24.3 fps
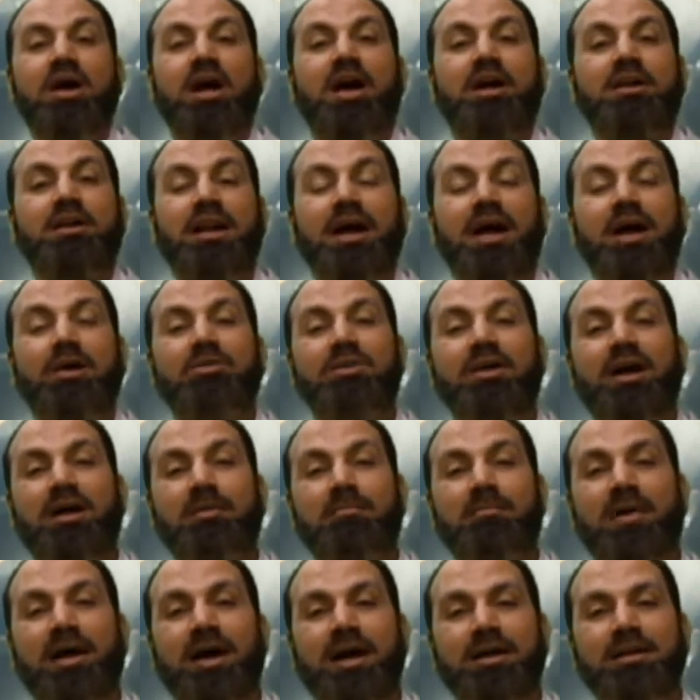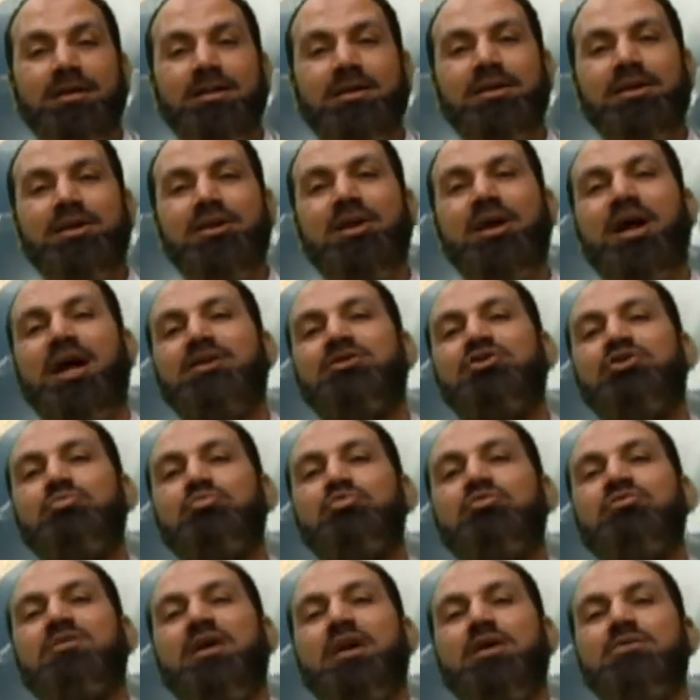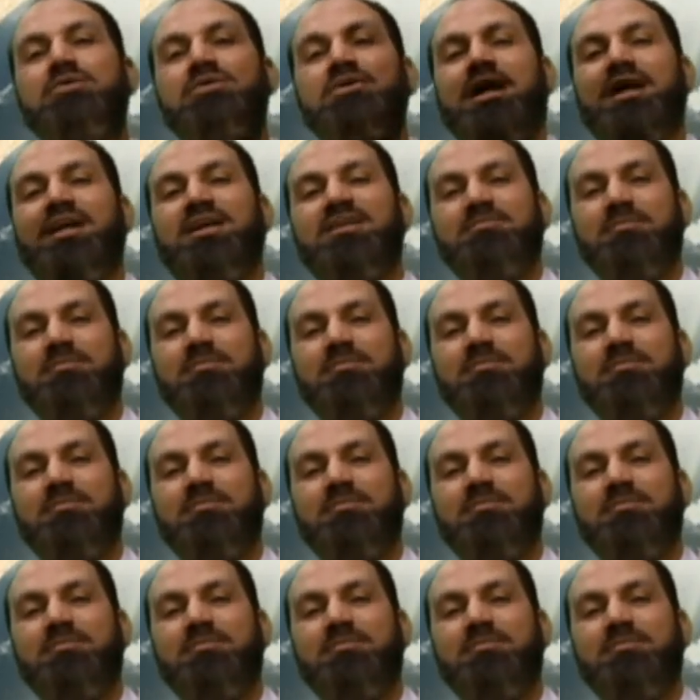And now that man, he had to move outside